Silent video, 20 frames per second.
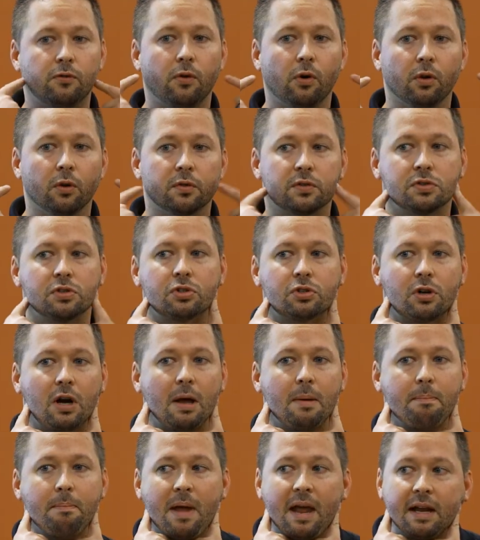full of
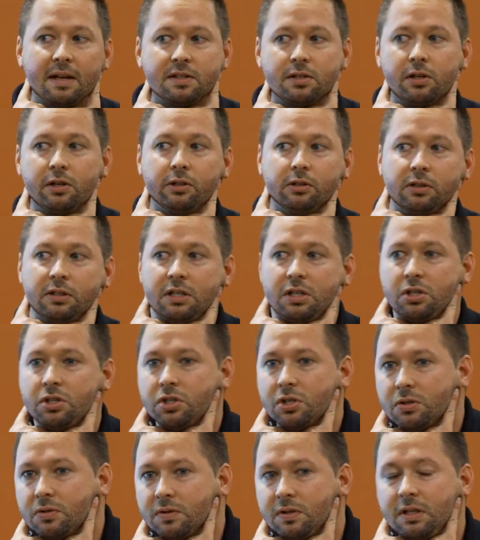strep bacterial
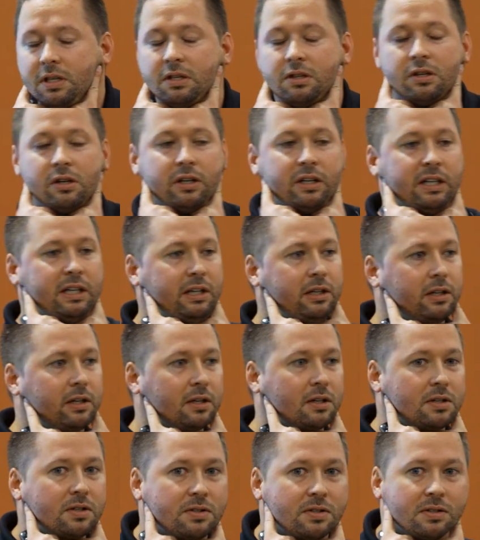issues in their
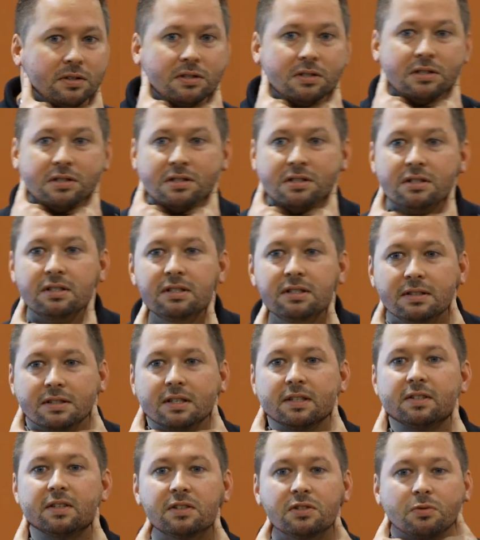ears.
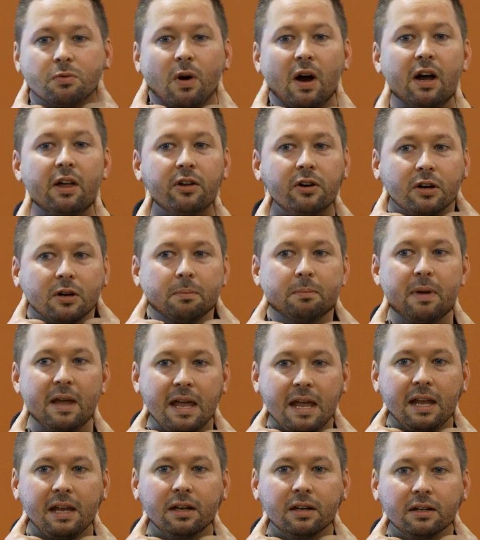This is why they're in
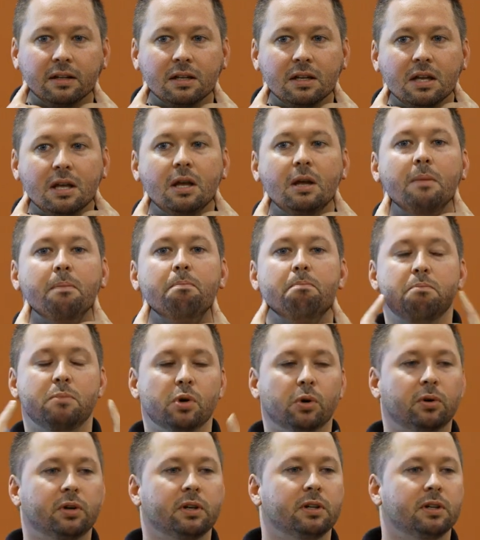pain.
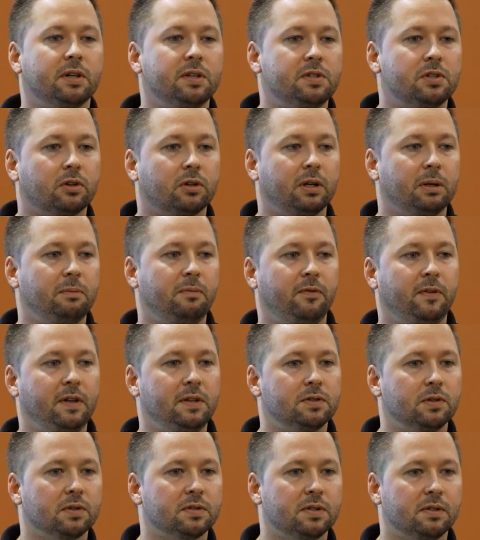Milk and ice cream
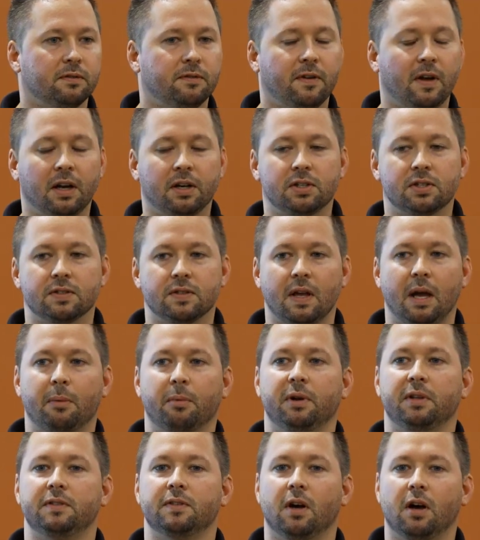feeds those infections. I'm
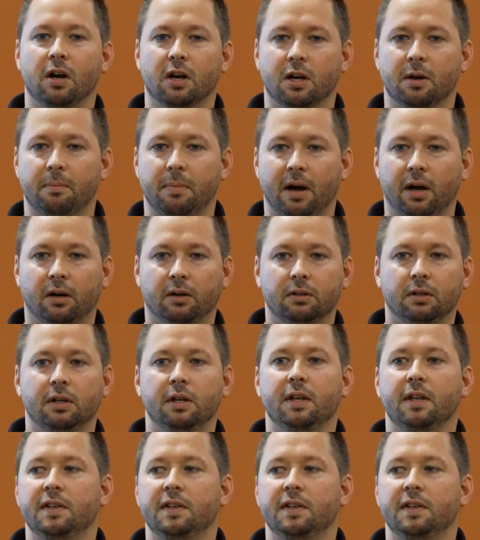going to talk about